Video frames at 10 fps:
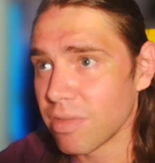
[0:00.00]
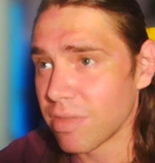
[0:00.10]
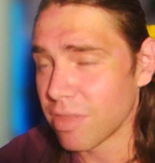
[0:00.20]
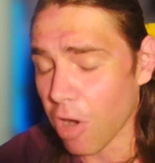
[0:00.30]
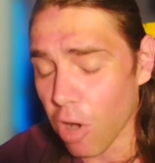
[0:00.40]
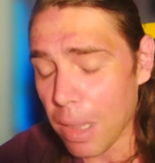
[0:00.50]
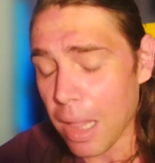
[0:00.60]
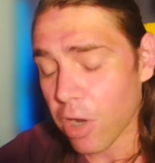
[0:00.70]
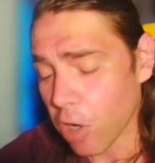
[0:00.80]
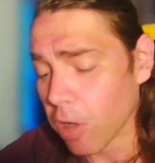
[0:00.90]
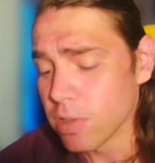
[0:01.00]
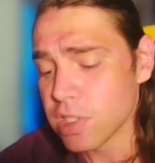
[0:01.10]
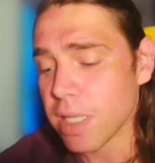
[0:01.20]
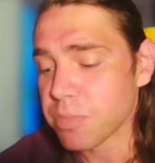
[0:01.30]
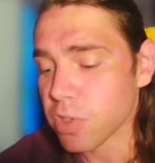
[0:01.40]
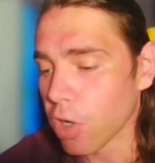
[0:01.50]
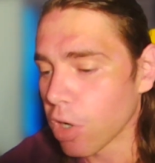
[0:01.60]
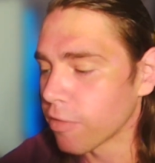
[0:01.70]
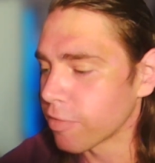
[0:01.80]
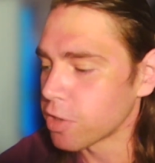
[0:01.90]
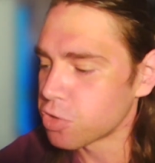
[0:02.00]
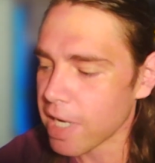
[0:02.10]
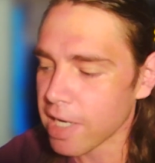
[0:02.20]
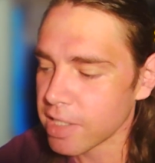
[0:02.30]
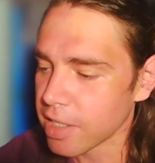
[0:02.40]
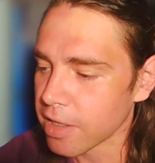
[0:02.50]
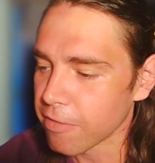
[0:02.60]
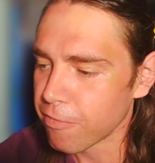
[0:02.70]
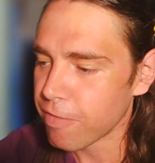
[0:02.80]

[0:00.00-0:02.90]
the whole concept of attracting